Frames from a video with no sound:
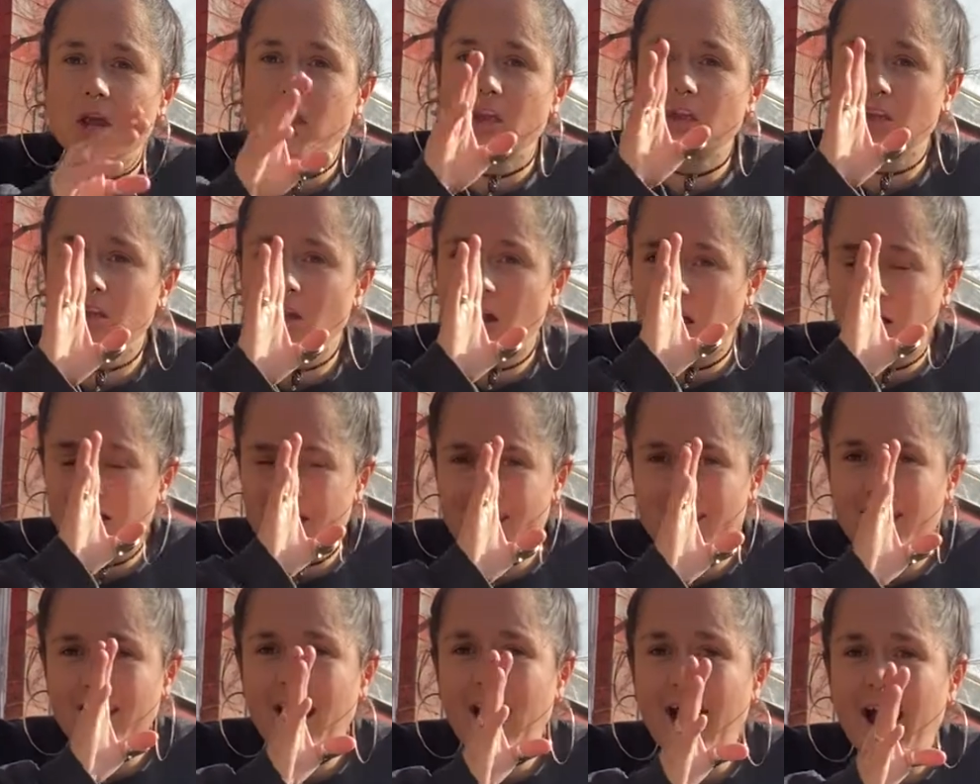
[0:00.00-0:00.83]
your
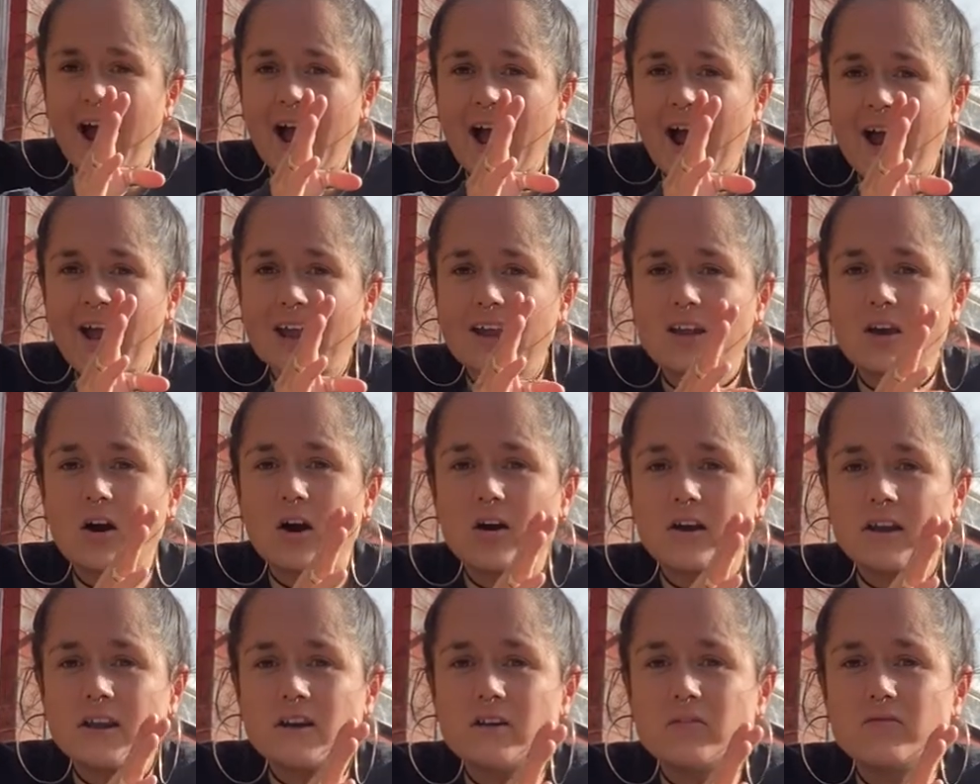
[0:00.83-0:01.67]
inner eye, your
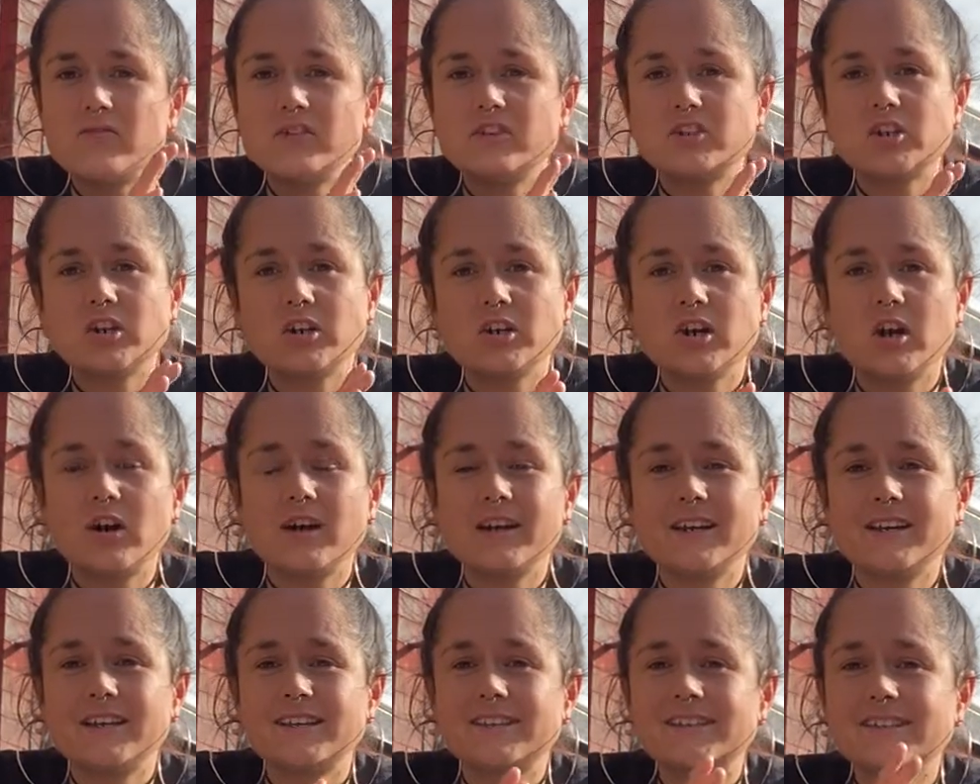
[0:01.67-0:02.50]
inner vision, your
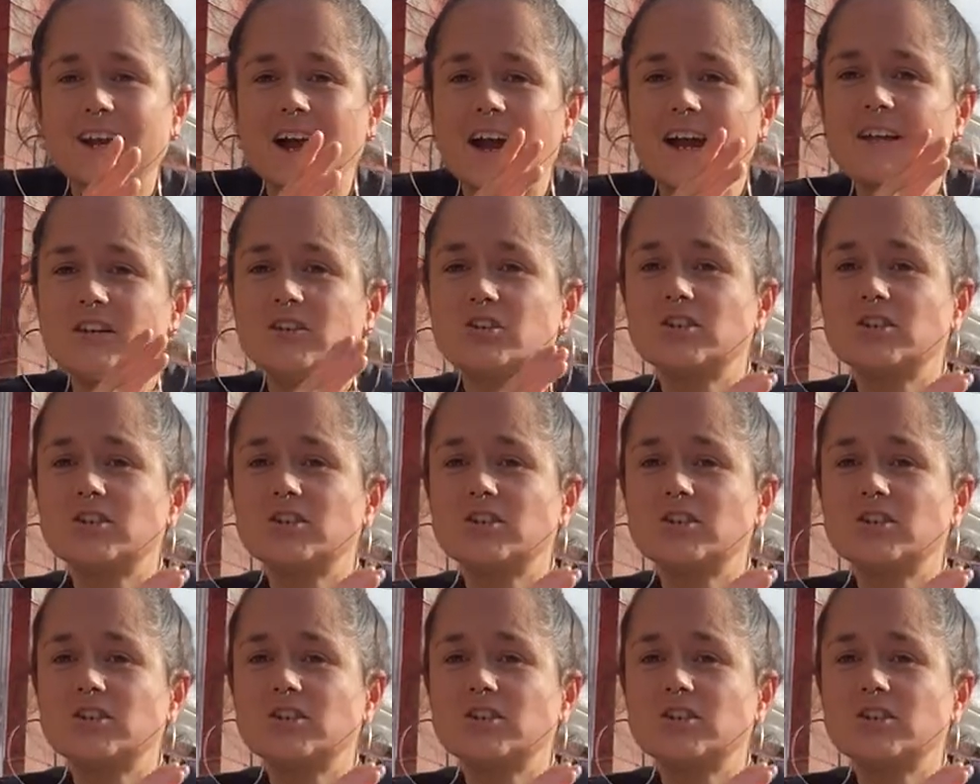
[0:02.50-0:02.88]
inner sight,